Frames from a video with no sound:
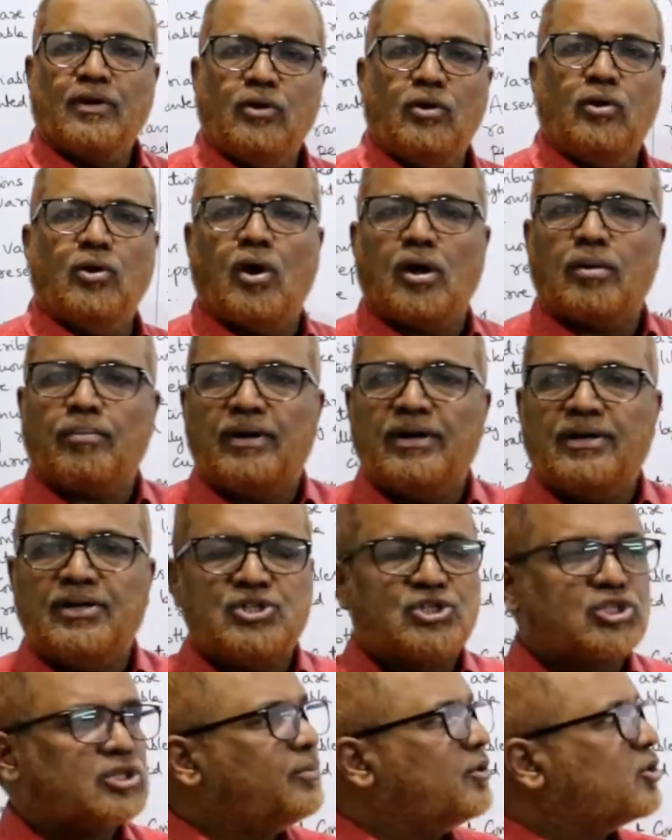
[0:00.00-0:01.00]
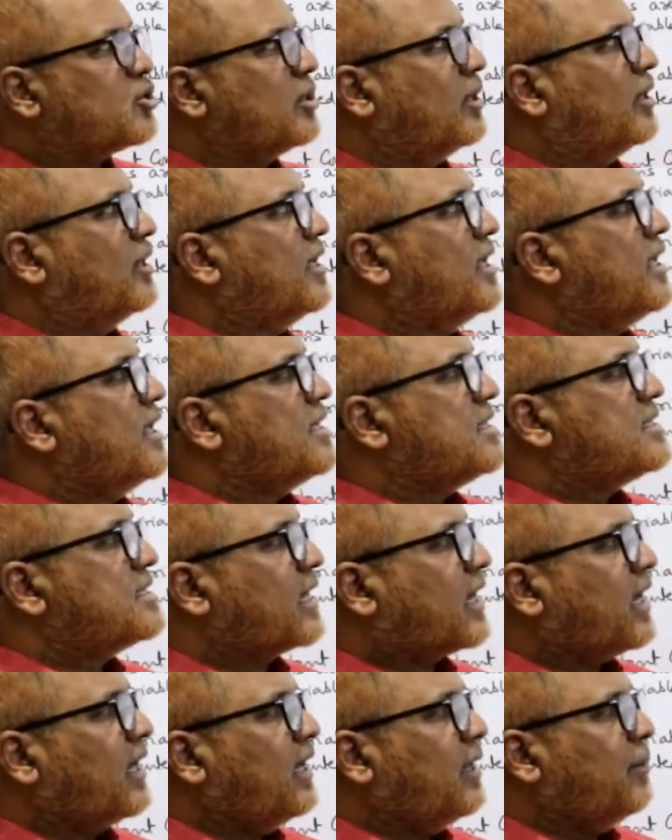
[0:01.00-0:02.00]
normal distribution.
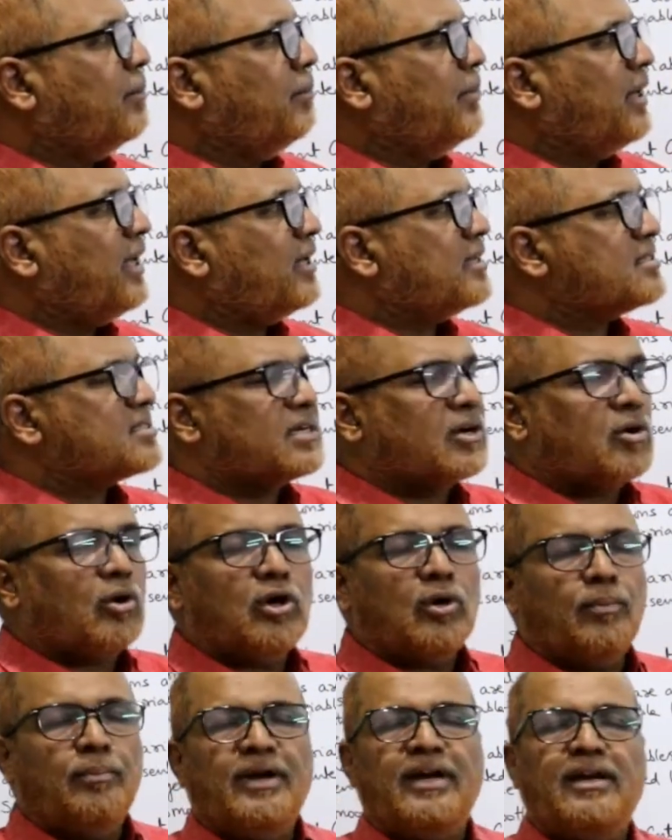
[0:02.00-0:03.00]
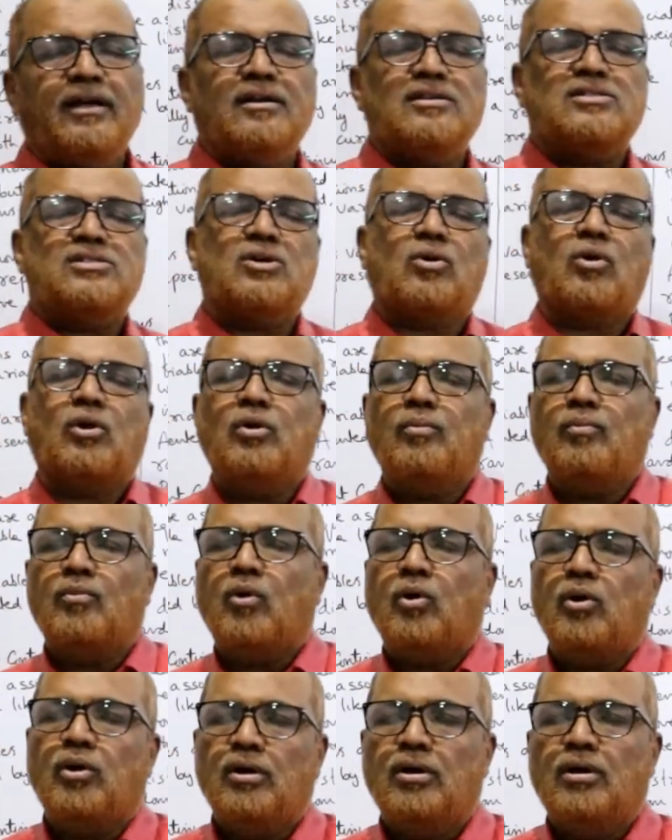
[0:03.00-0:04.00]
Secondly, mean is equal to median is equal to
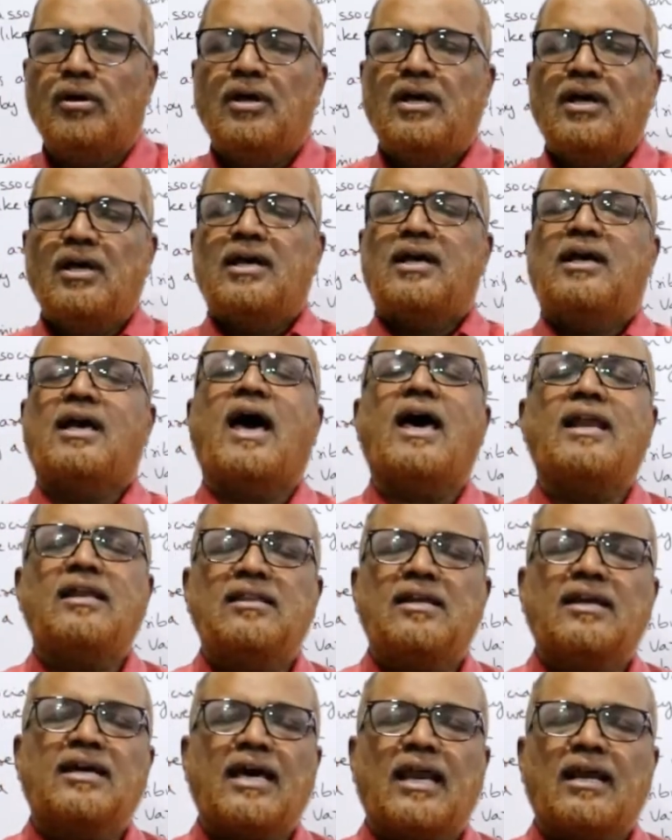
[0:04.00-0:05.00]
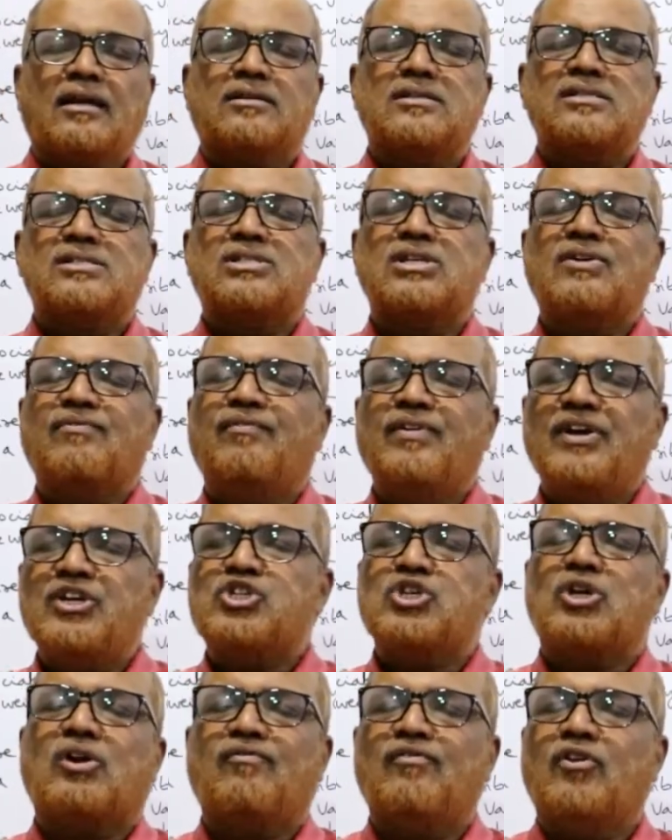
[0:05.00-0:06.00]
mode. Another characteristic
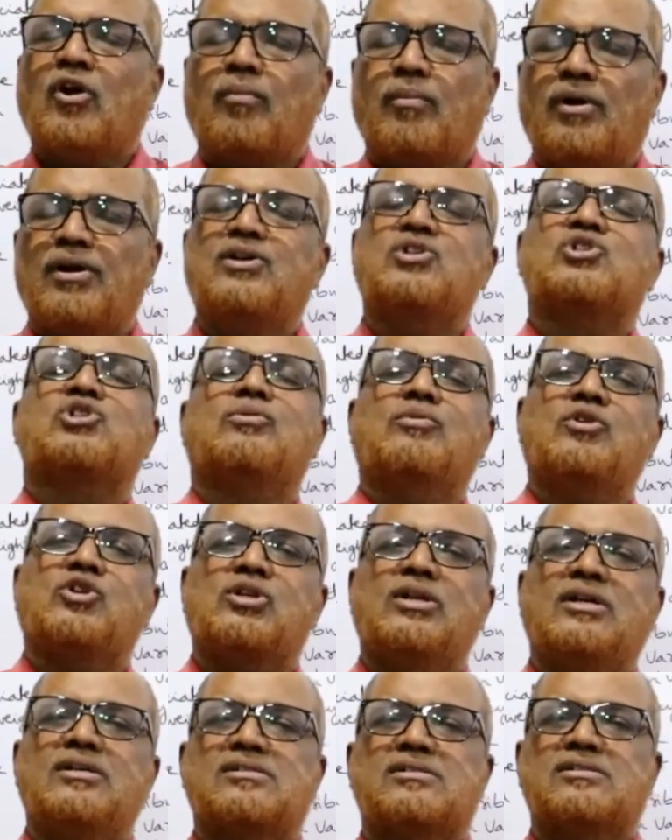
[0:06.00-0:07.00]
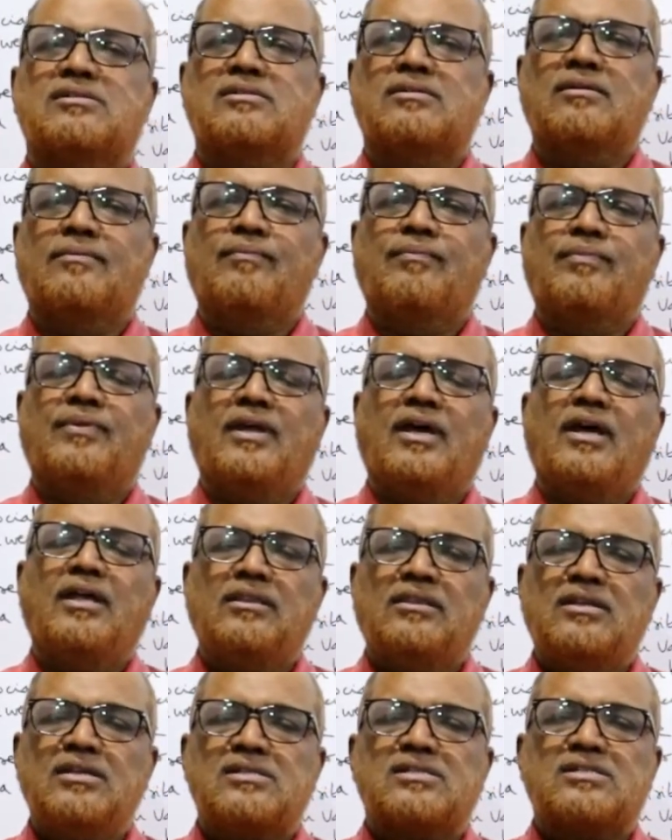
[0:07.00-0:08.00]
feature of normal distribution is,
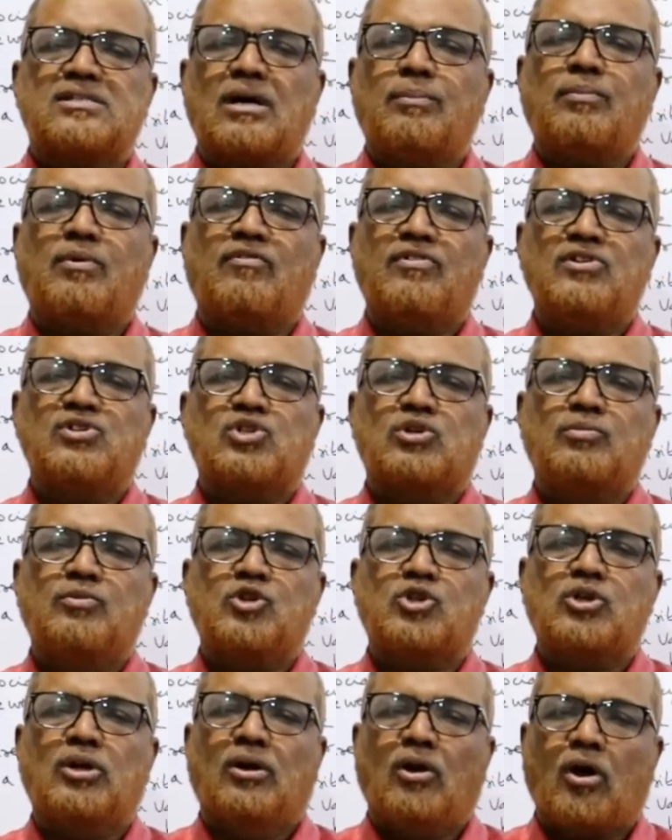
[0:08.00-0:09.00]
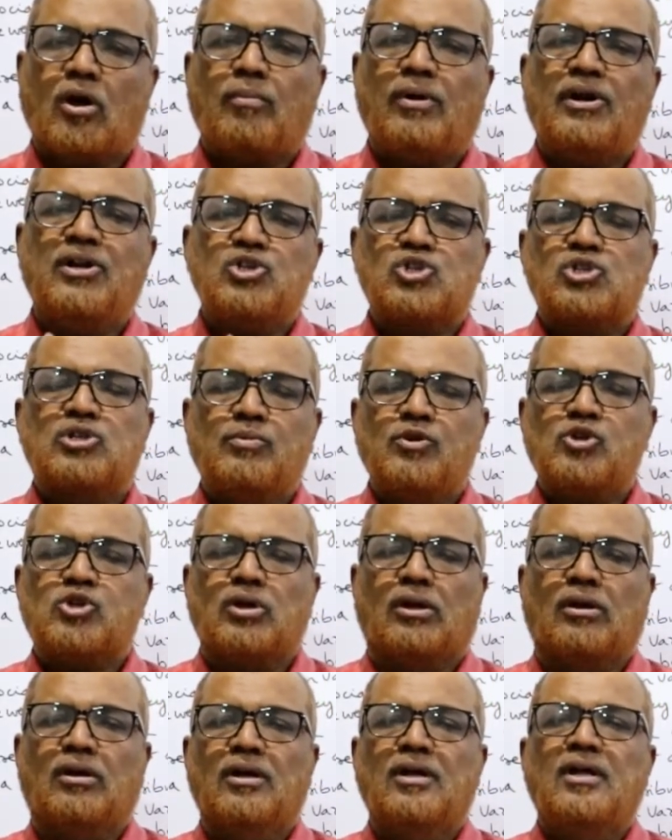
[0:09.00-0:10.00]
in this type of distribution, normal
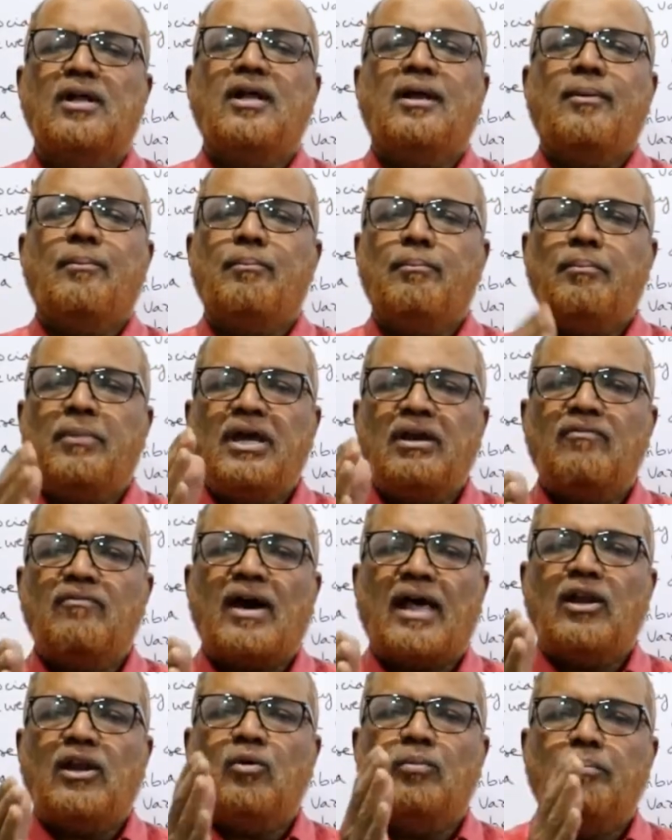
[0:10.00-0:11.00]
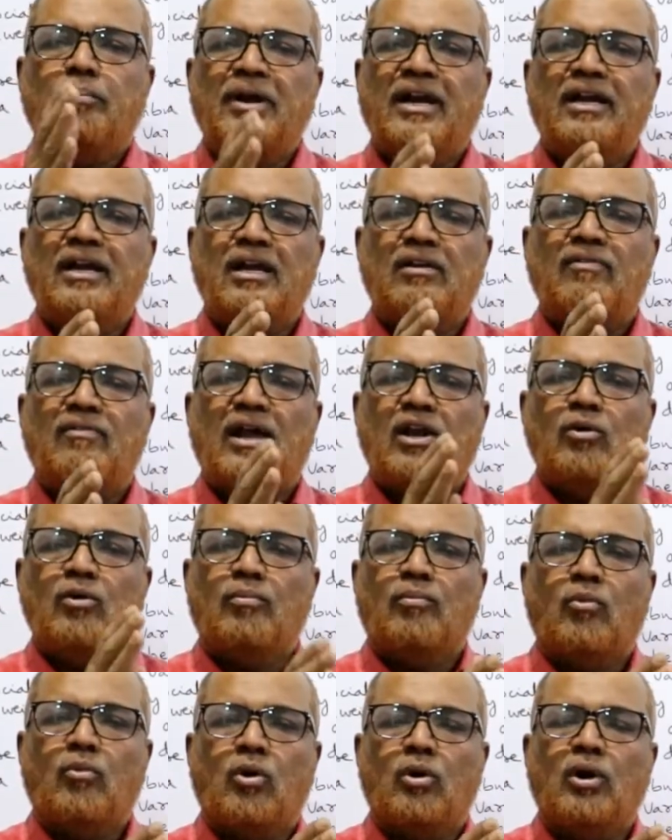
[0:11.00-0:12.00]
distribution, mean value, median value,
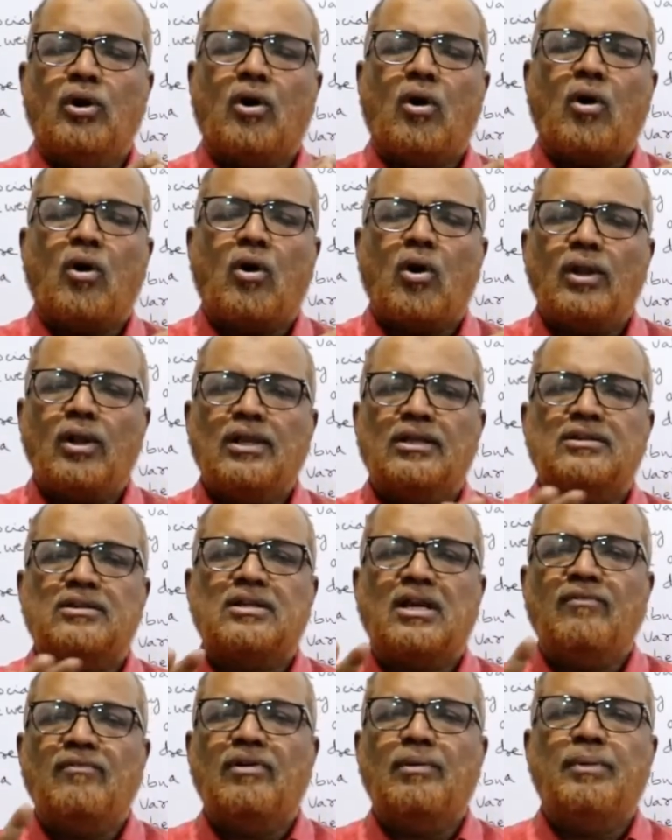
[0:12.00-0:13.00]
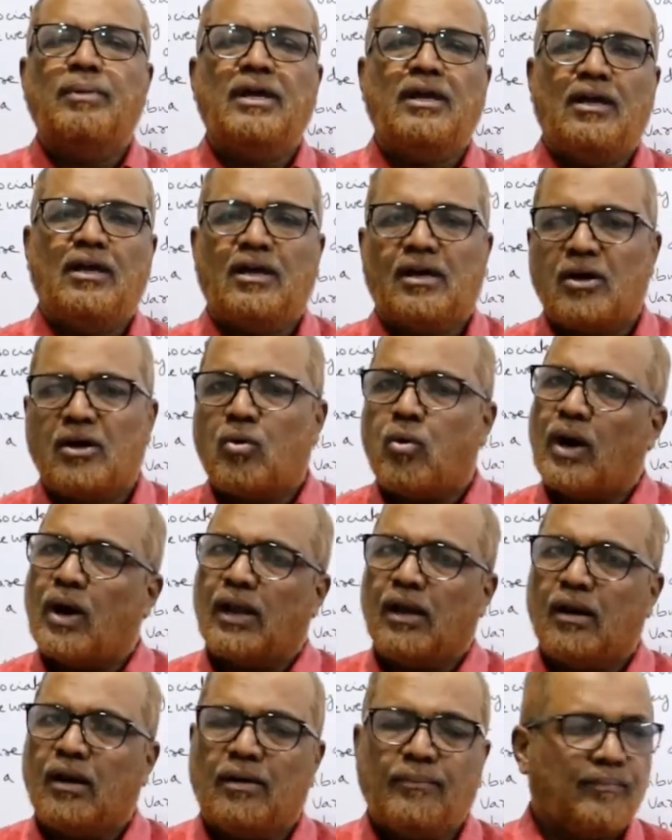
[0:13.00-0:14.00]
mode, all the three will be
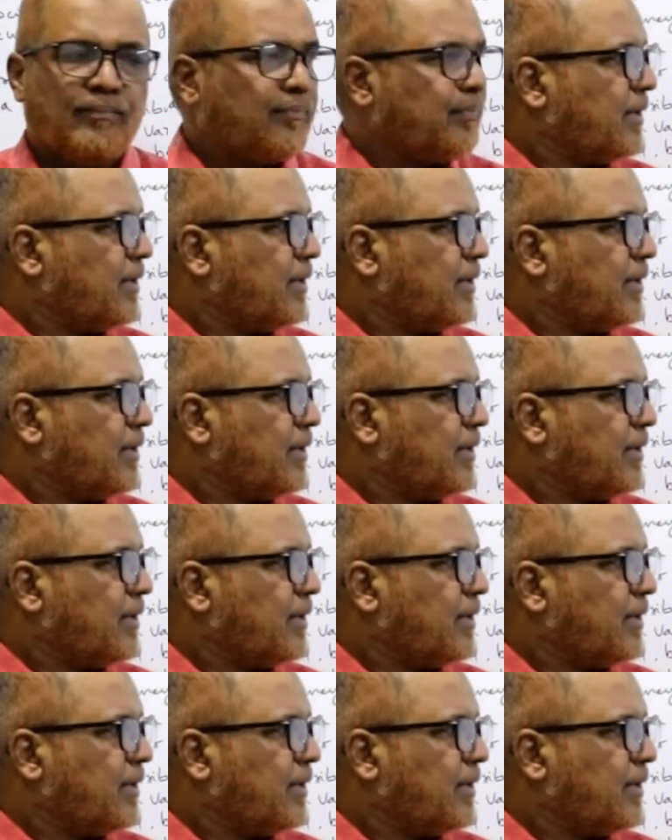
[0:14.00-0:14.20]
equal.